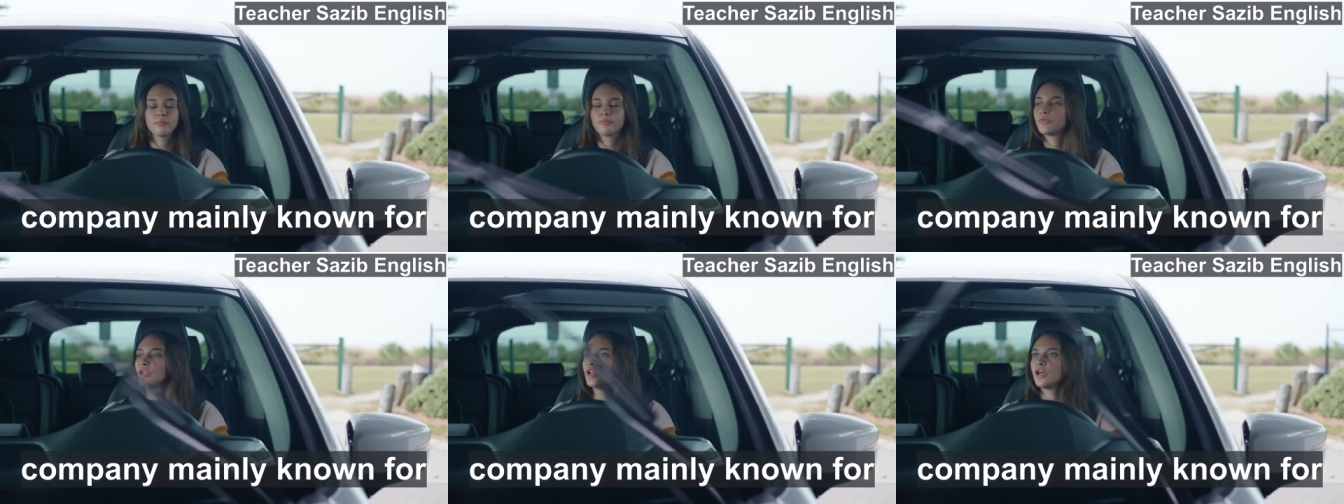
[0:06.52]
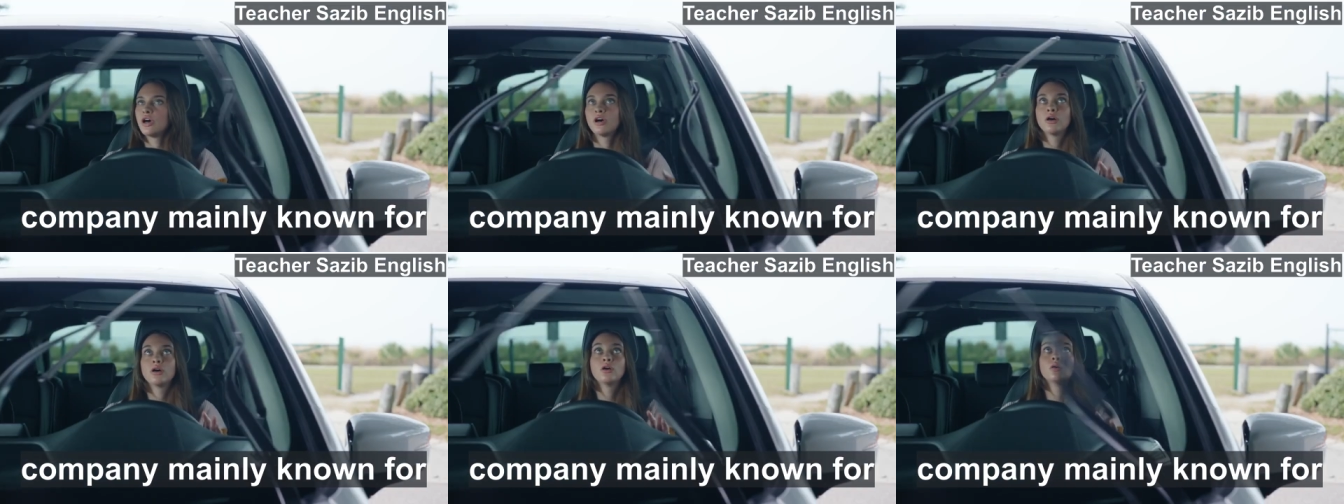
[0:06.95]
mainly
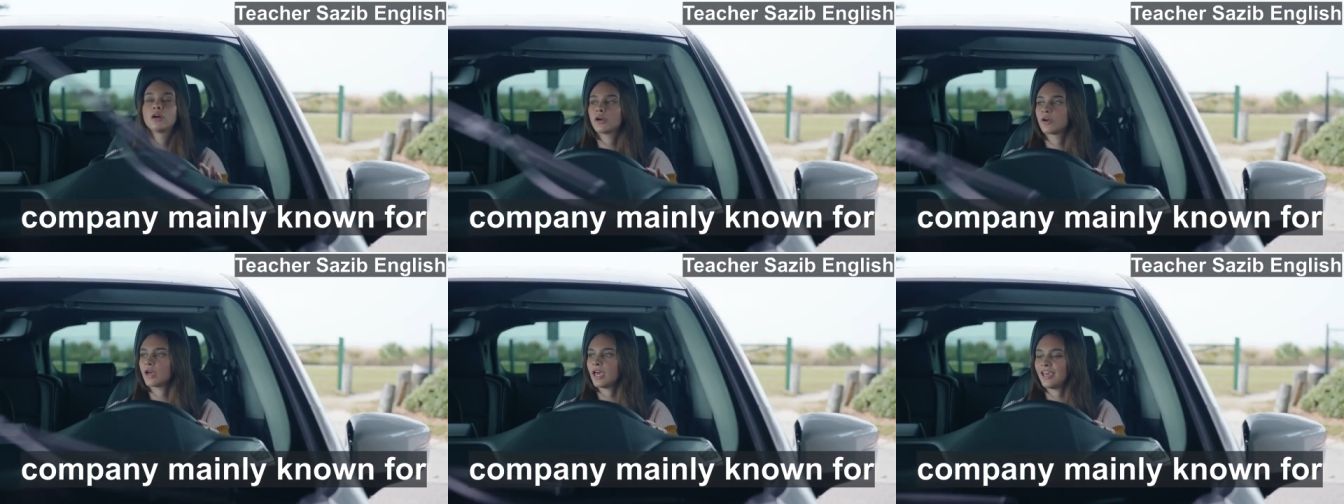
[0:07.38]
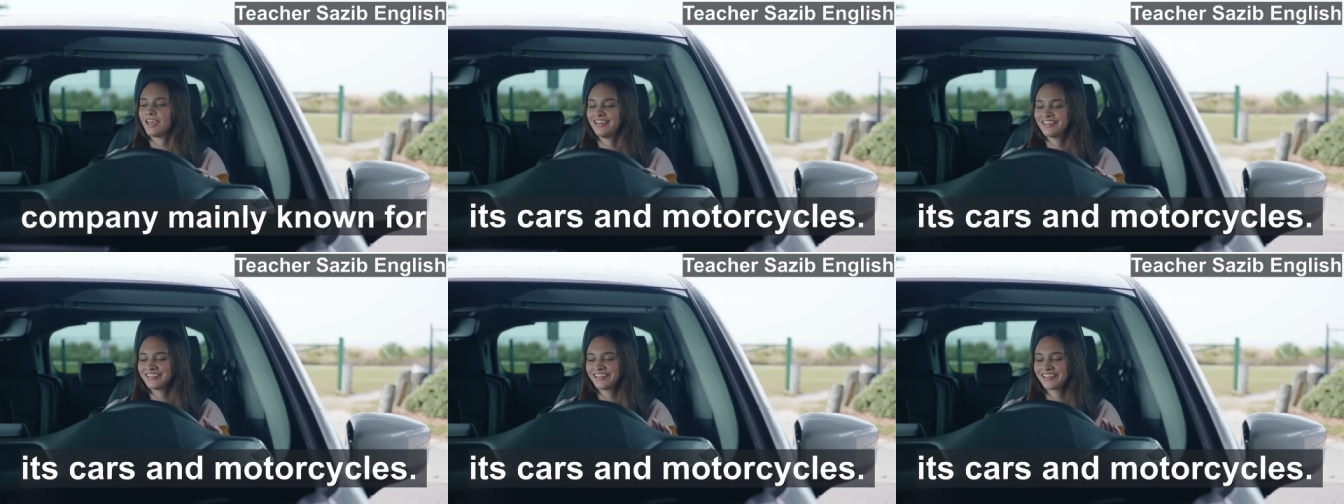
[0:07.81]
known for its
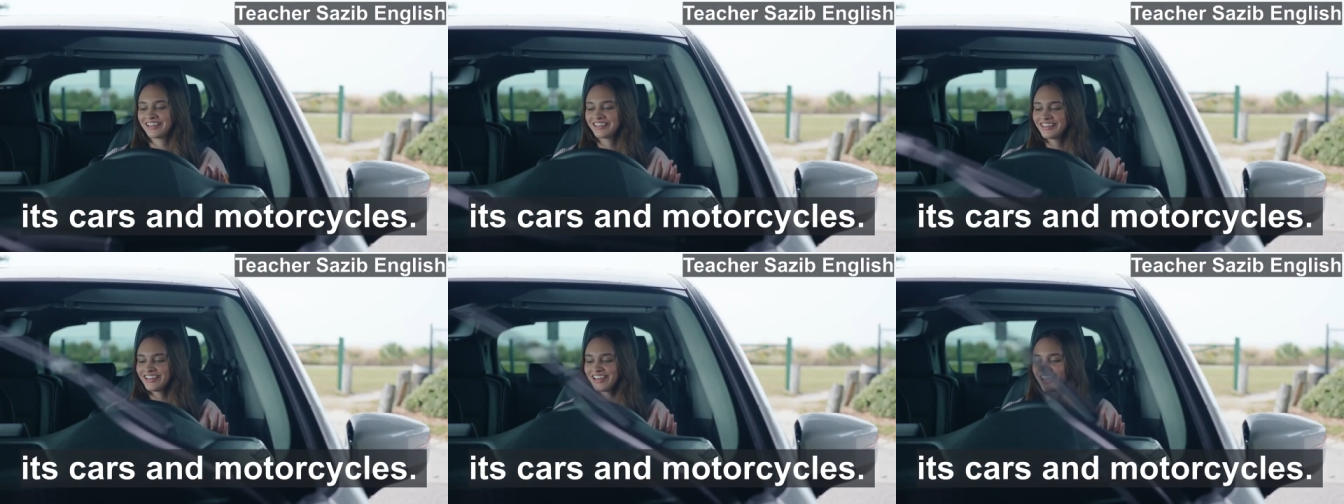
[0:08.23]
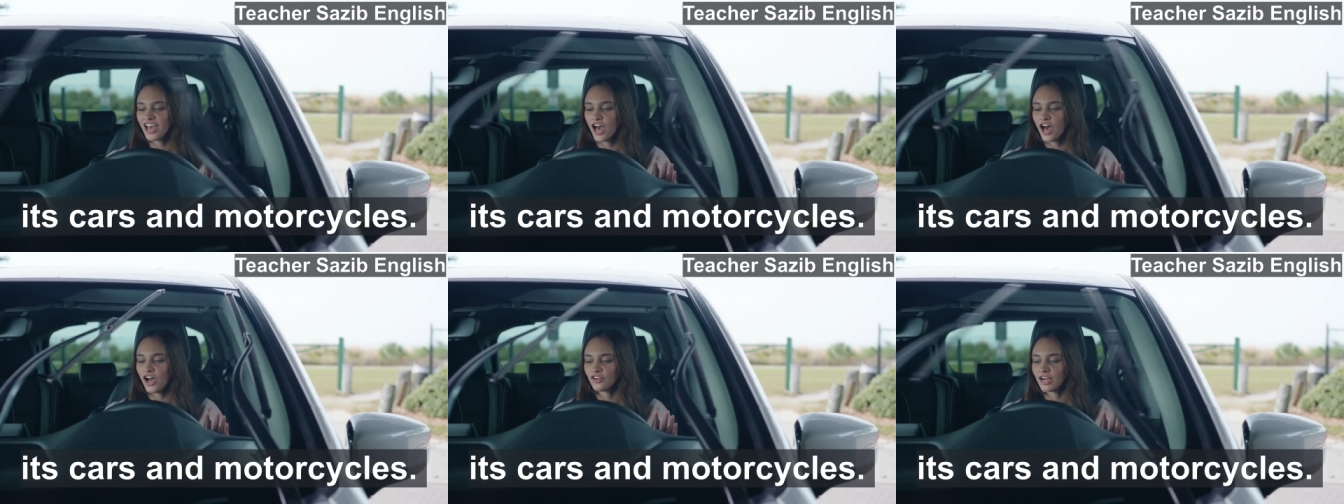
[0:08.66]
cars and
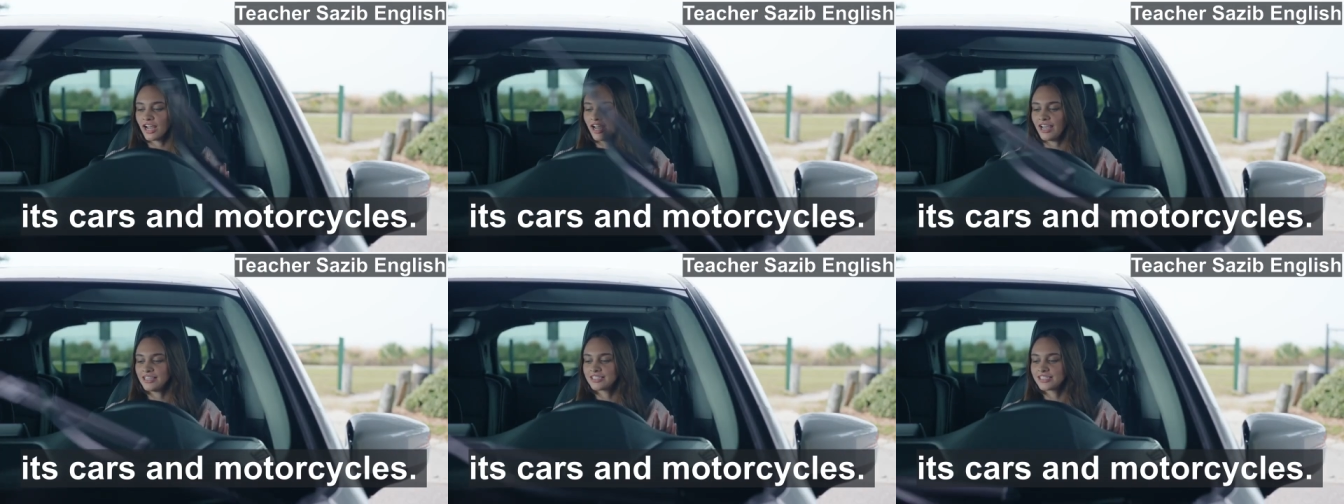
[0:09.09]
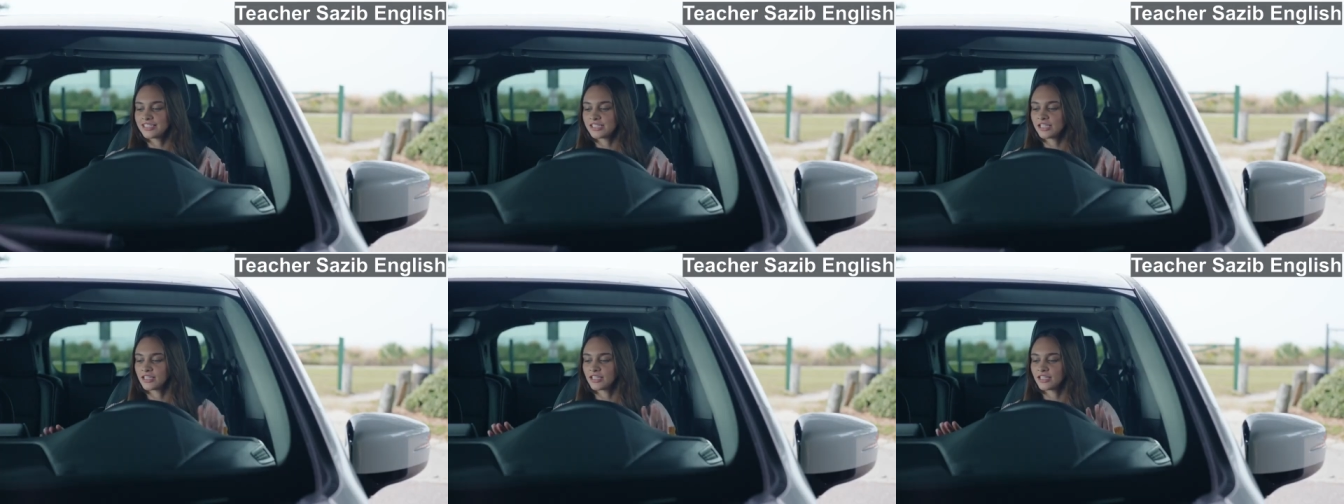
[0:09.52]
motorcycles.
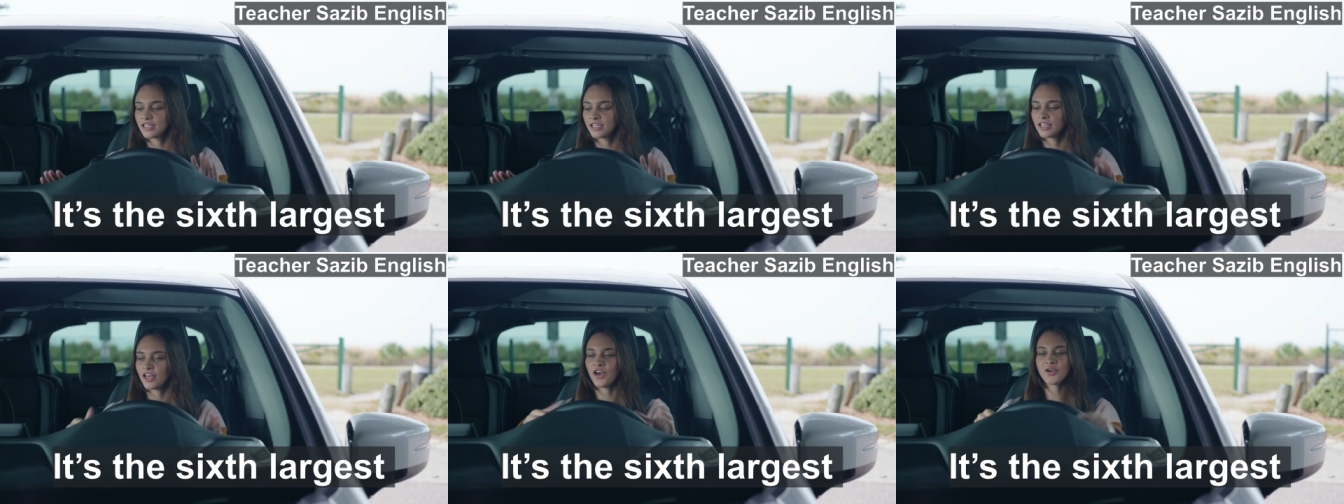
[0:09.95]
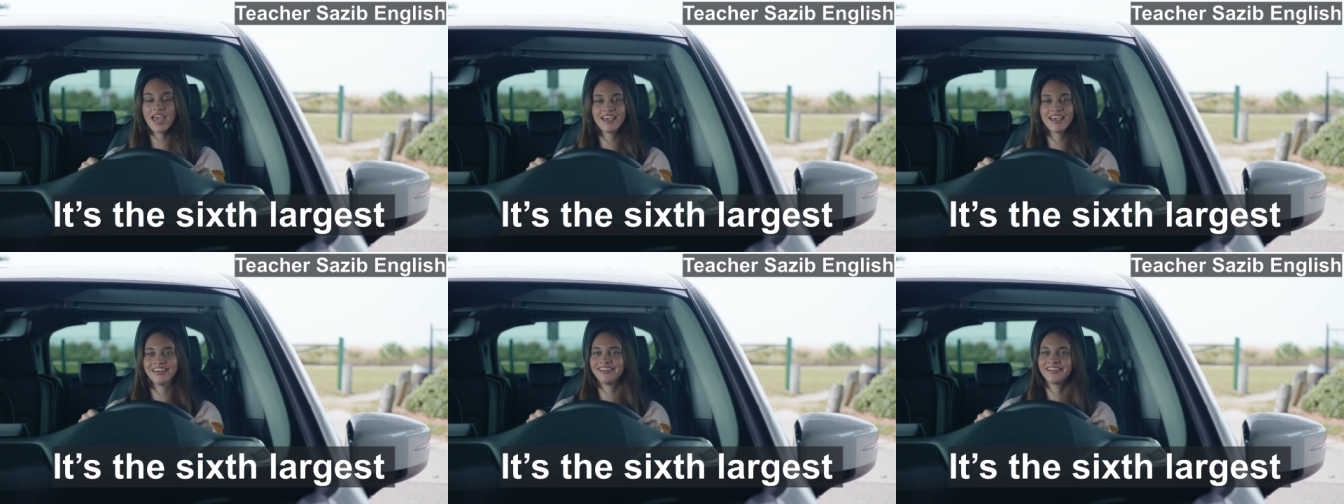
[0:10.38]
It's the
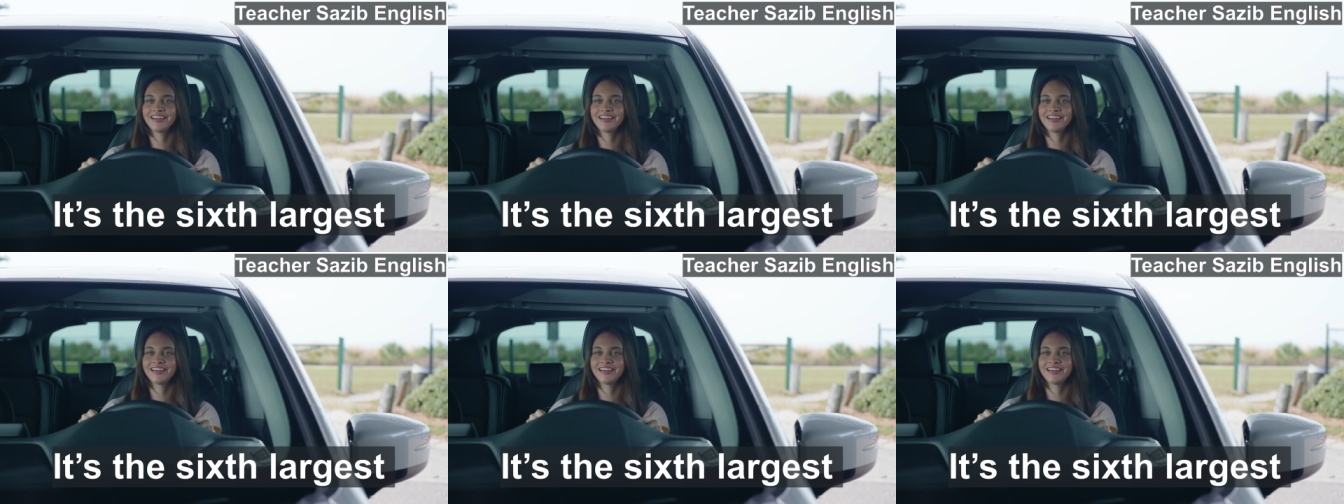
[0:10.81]
6th